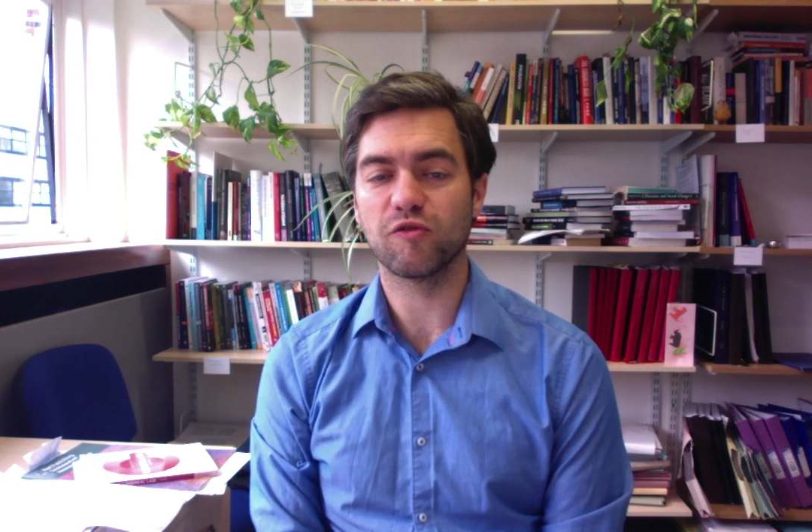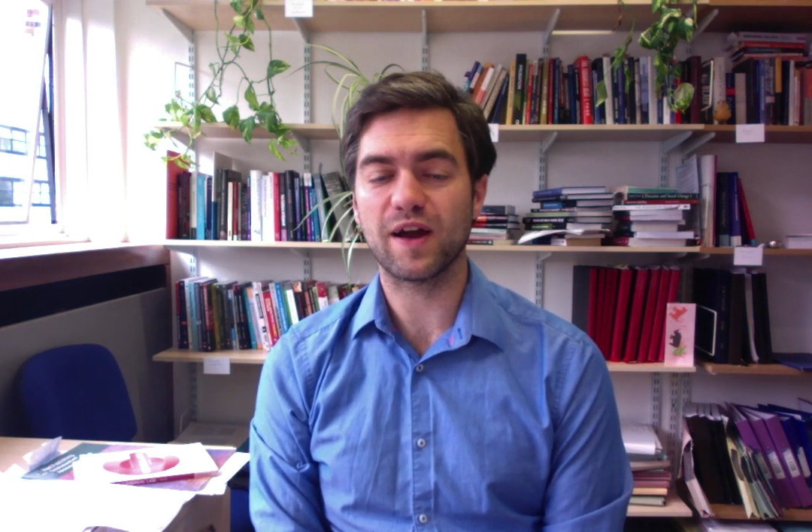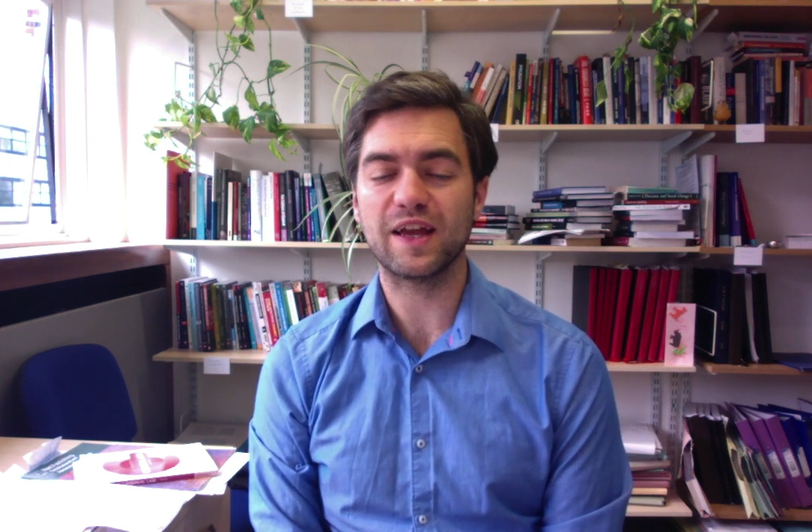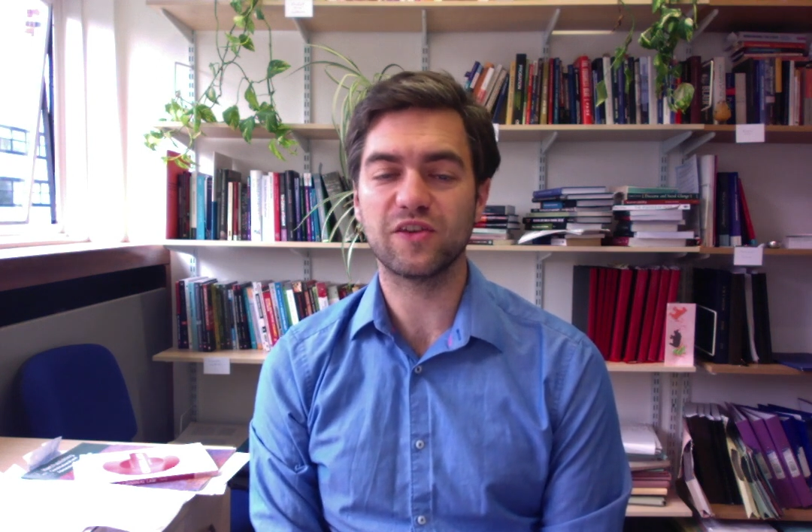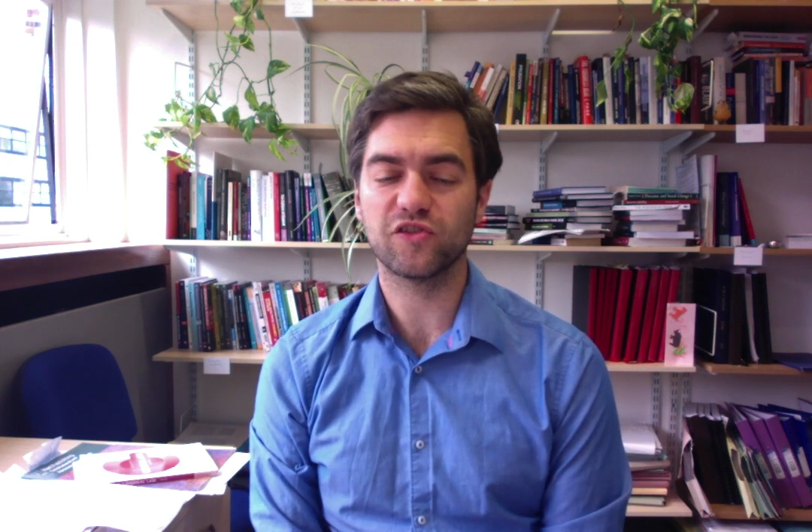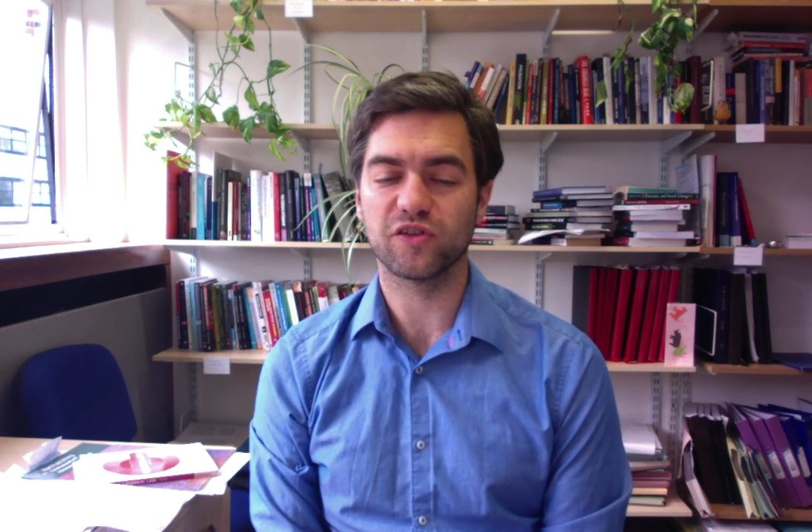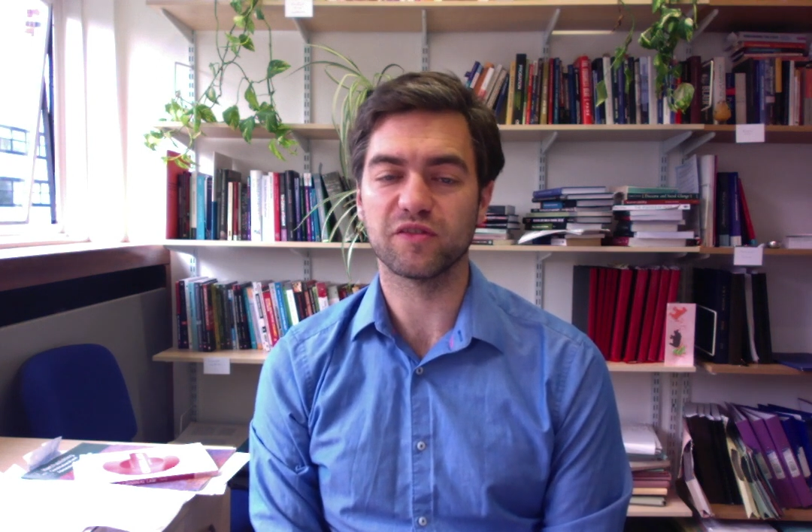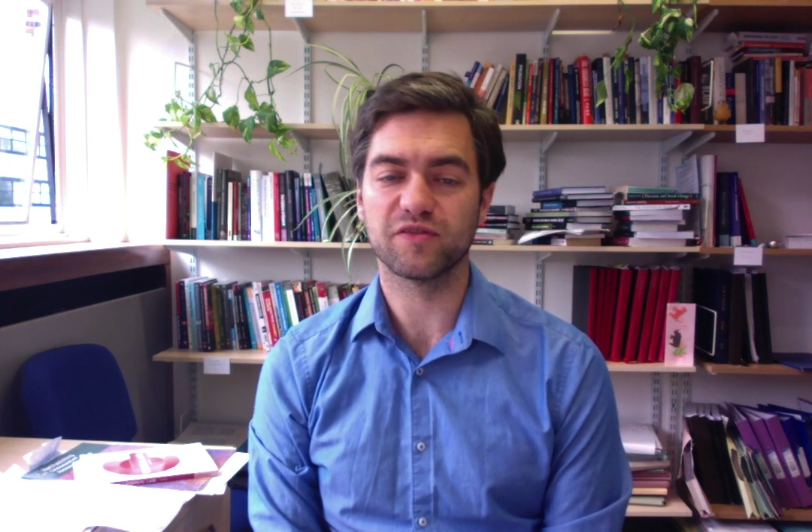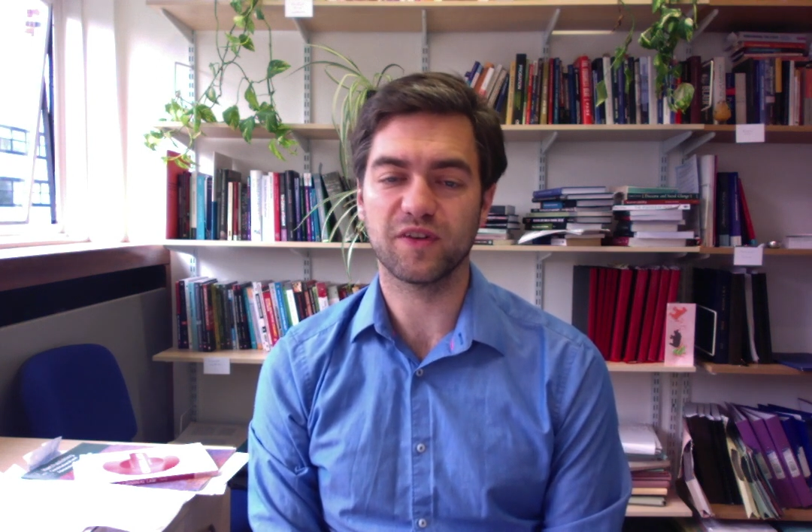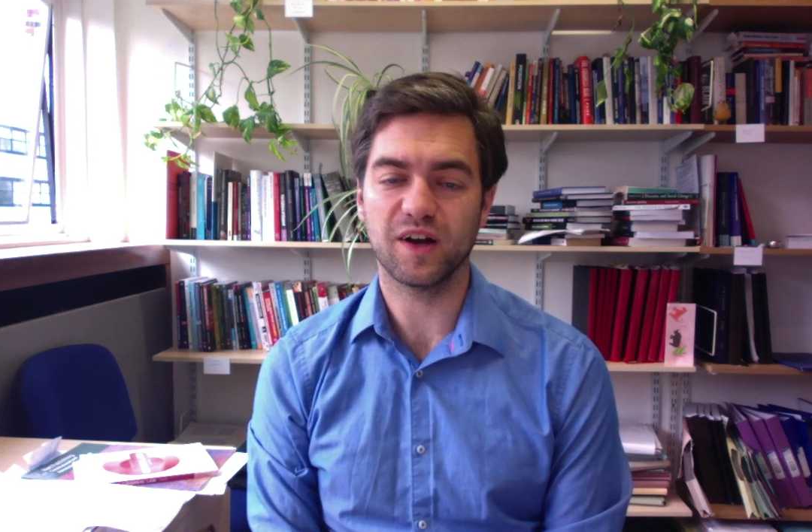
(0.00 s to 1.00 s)
range
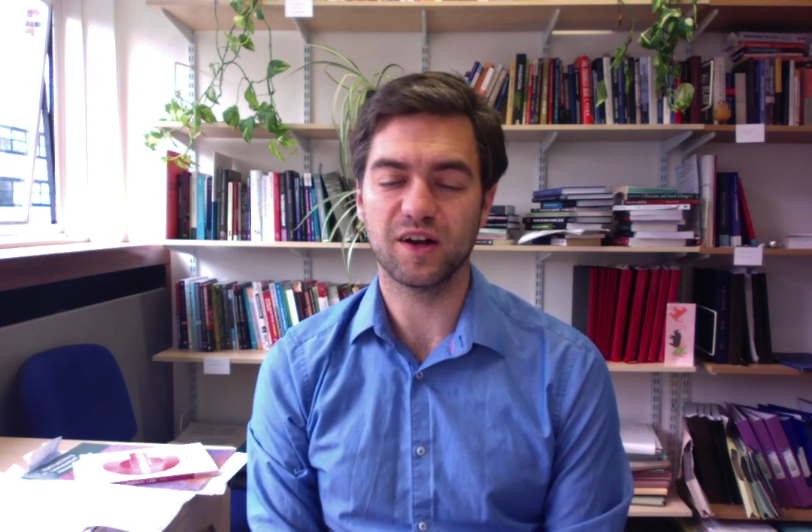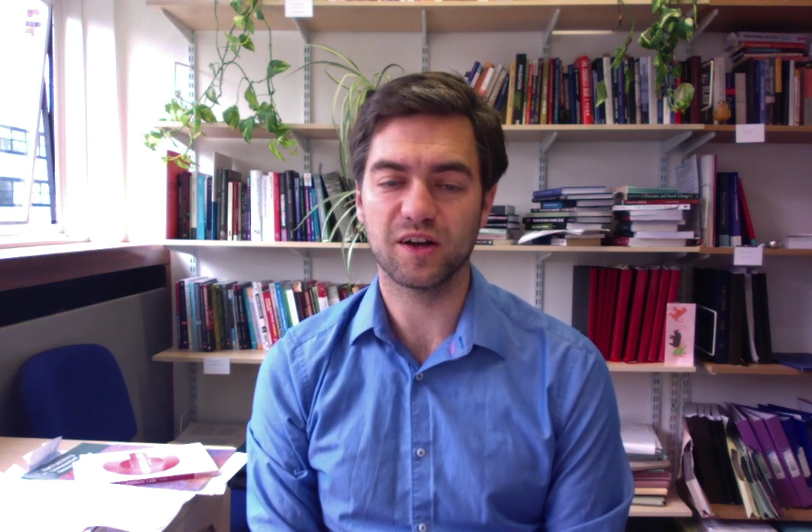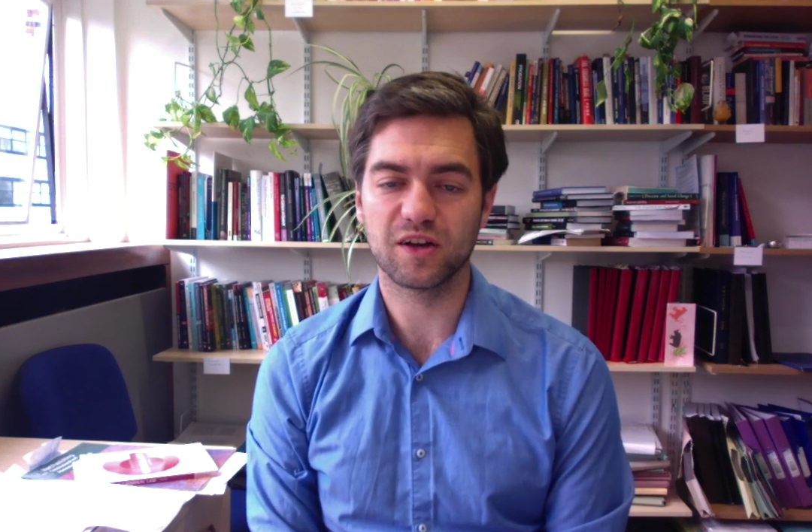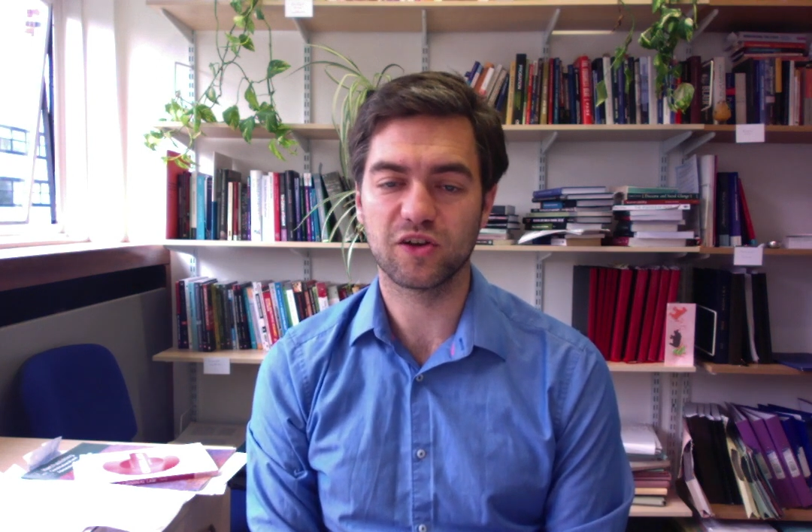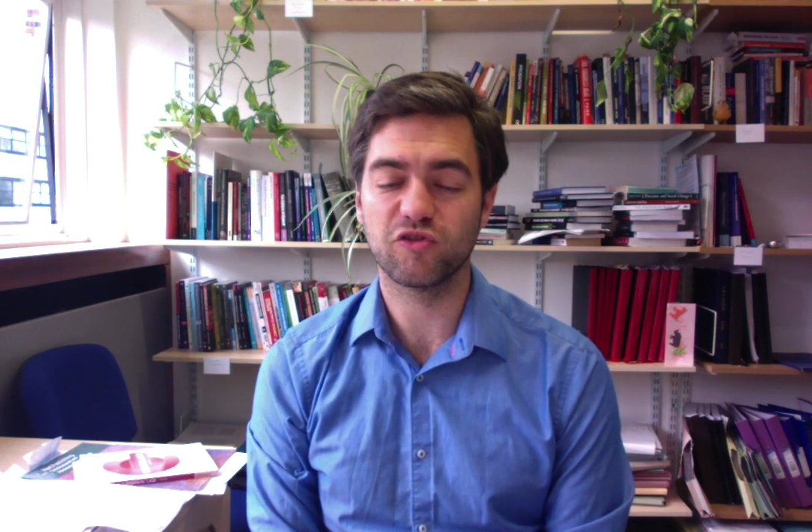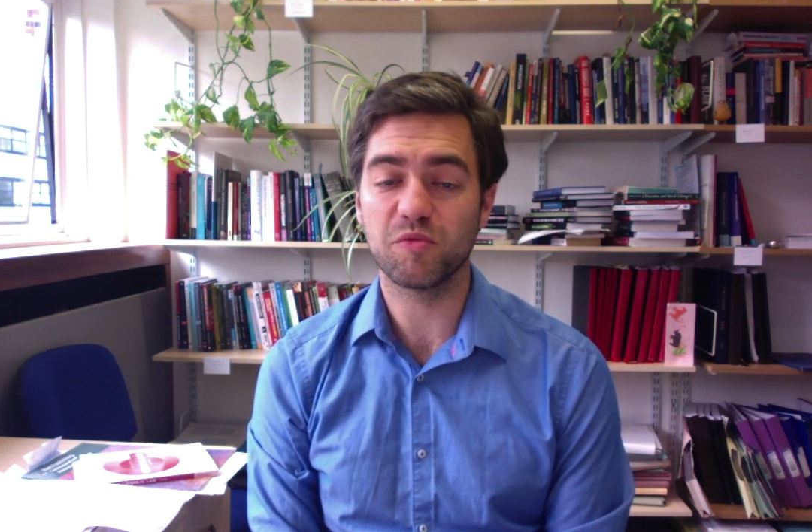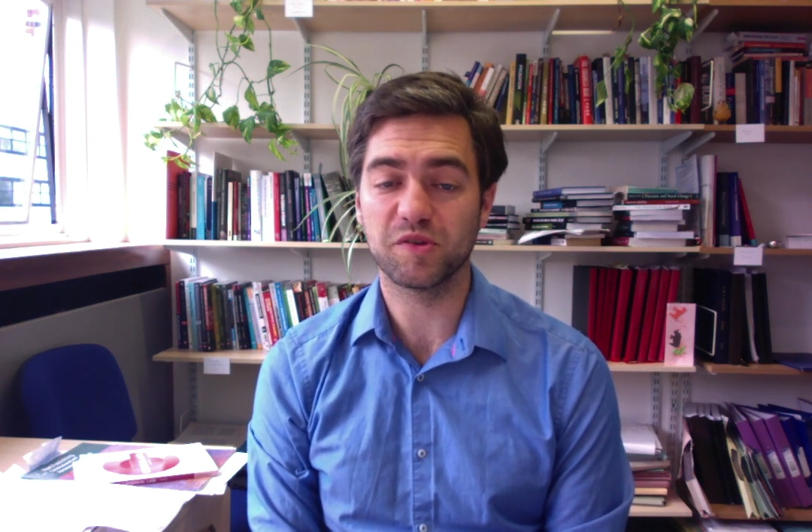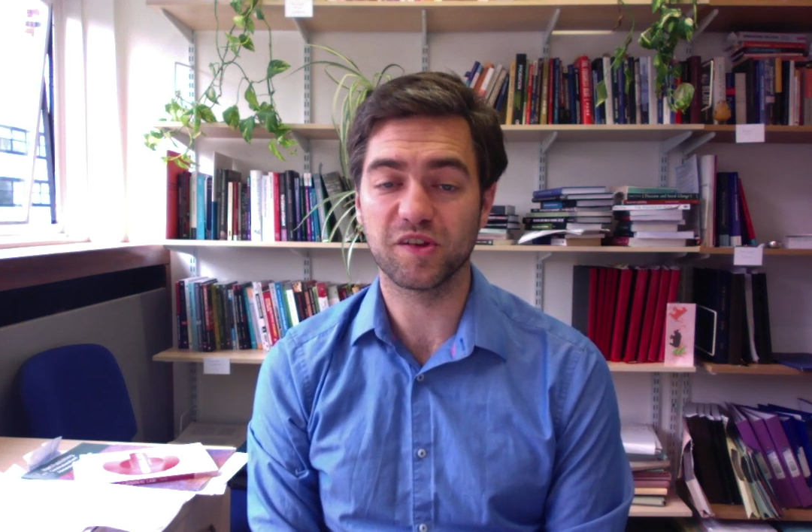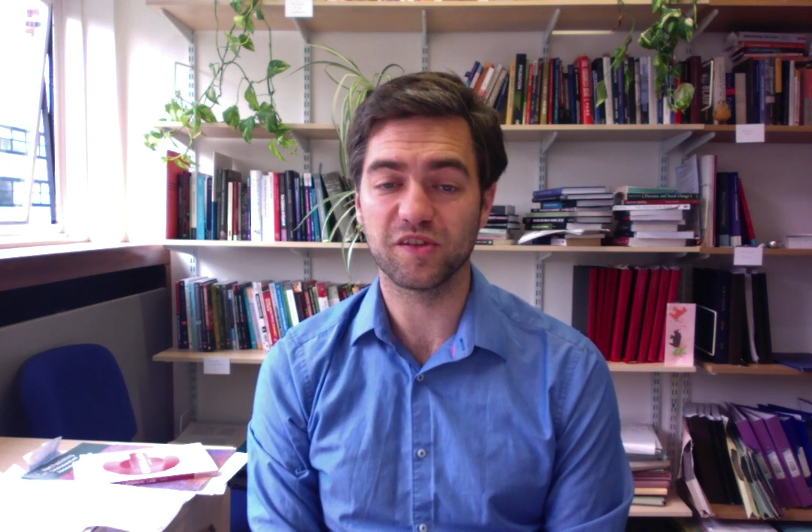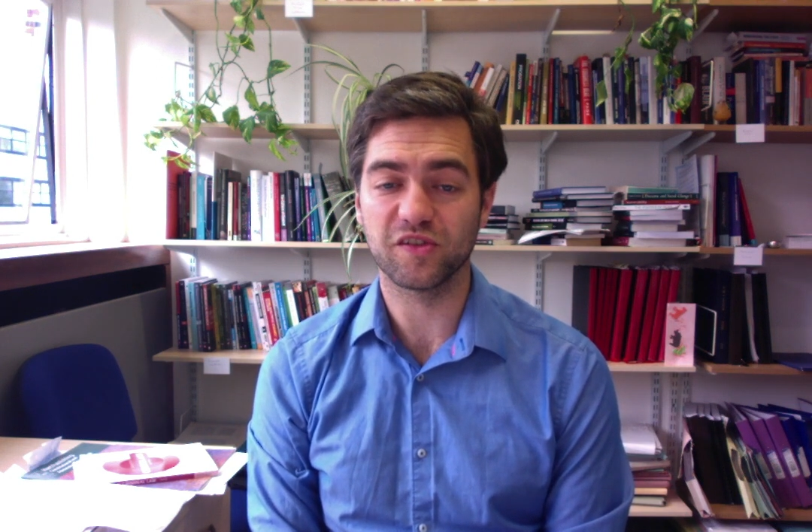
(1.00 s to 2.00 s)
of
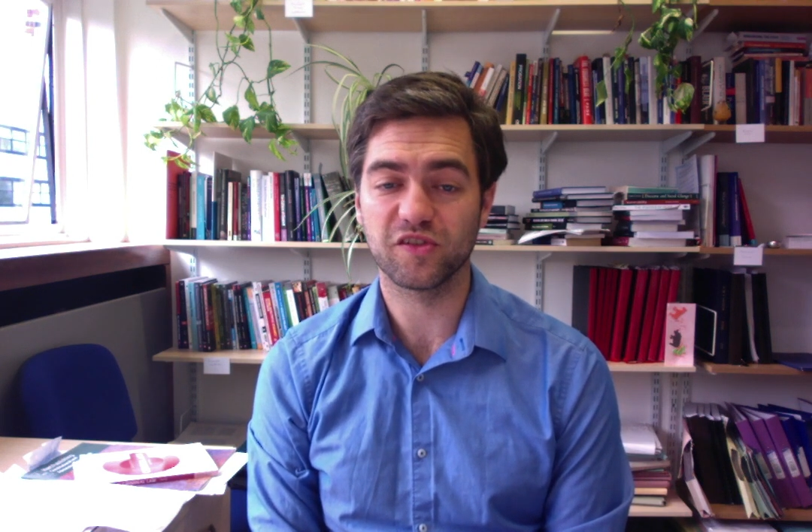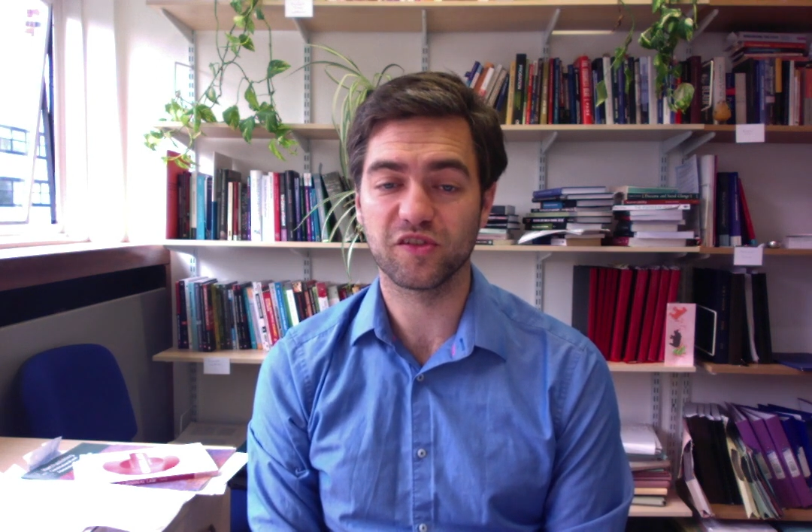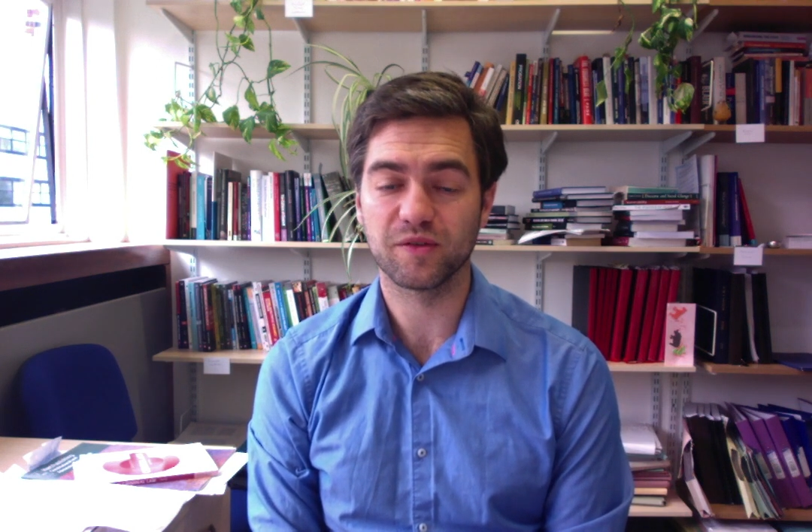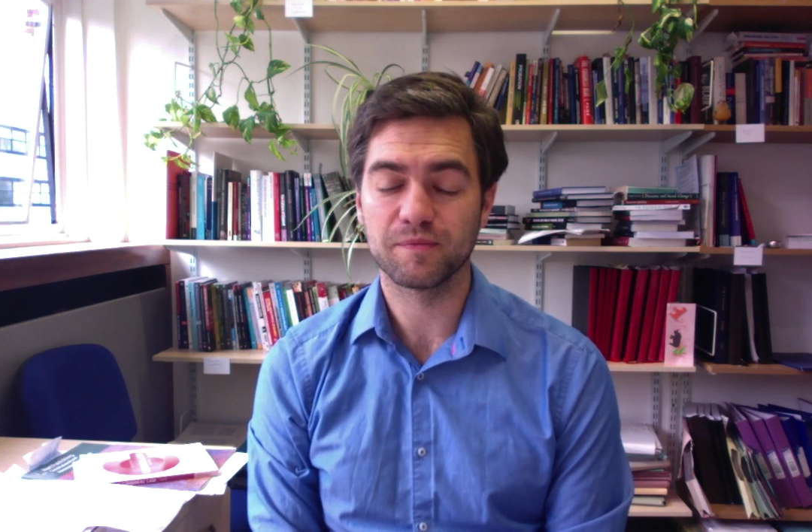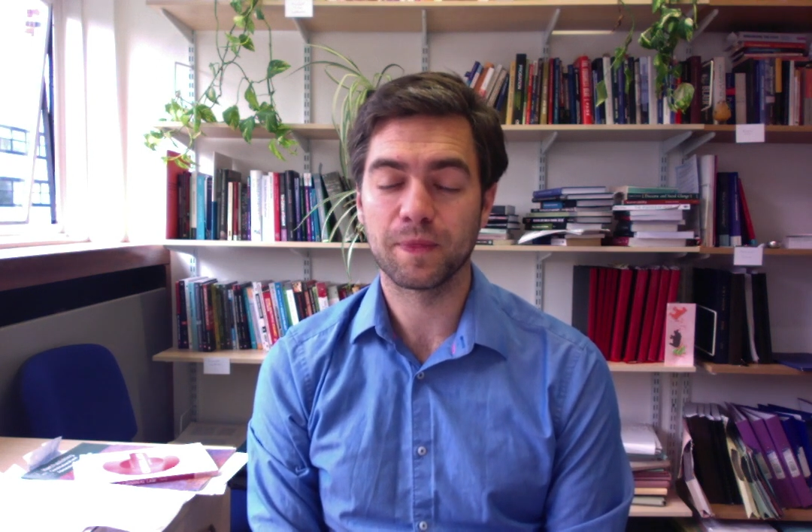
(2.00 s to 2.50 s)
contributors